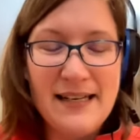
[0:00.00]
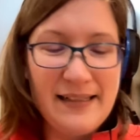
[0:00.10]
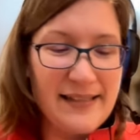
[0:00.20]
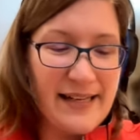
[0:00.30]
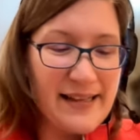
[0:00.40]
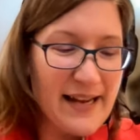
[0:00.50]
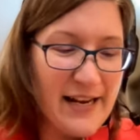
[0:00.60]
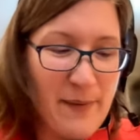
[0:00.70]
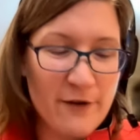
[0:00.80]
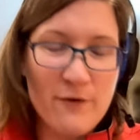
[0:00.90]
Like the
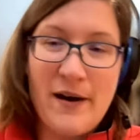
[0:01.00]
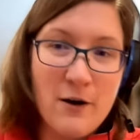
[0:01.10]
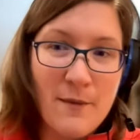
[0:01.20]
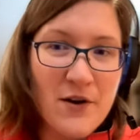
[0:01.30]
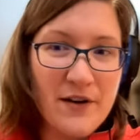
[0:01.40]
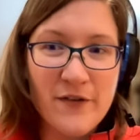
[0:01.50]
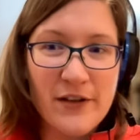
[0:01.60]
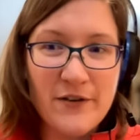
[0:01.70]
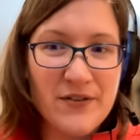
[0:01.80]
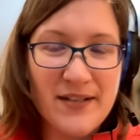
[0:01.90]
independent repair market for
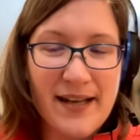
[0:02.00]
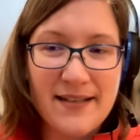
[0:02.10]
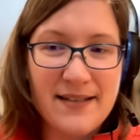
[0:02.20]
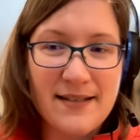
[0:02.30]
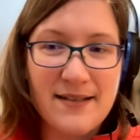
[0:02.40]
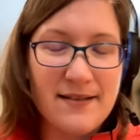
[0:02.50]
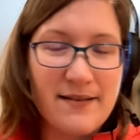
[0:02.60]
those has,